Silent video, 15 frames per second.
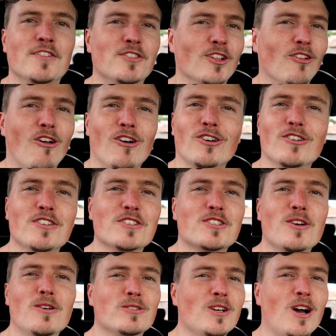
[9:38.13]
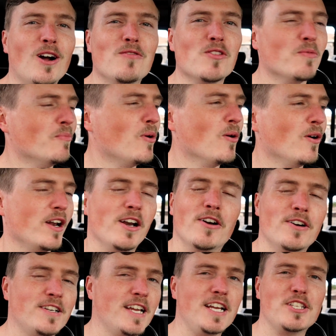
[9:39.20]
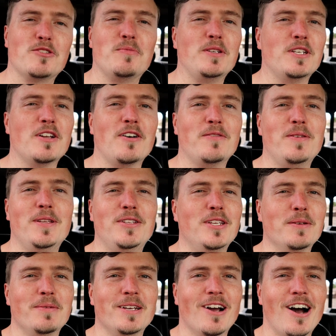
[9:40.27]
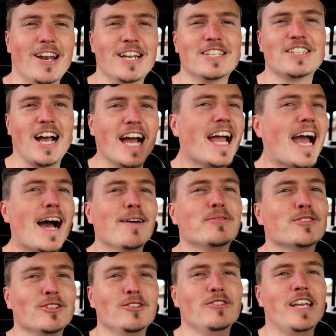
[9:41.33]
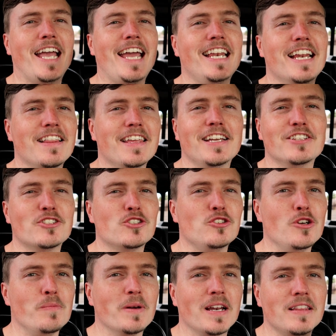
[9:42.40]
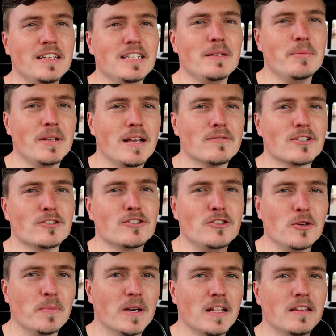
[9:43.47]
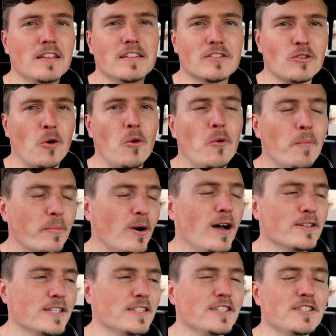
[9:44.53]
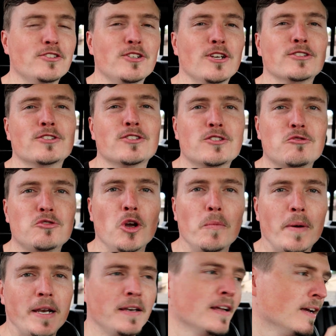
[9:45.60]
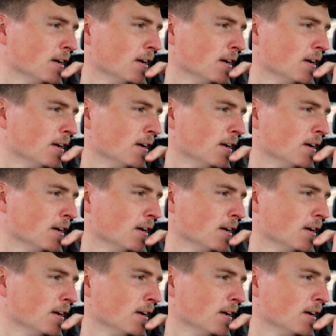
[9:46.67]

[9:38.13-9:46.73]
The longer this goes on, the more it irritates me, to be honest. I absolutely hate it. I think it's stupid. I think DPFs are stupid. I think this whole process is just stupid.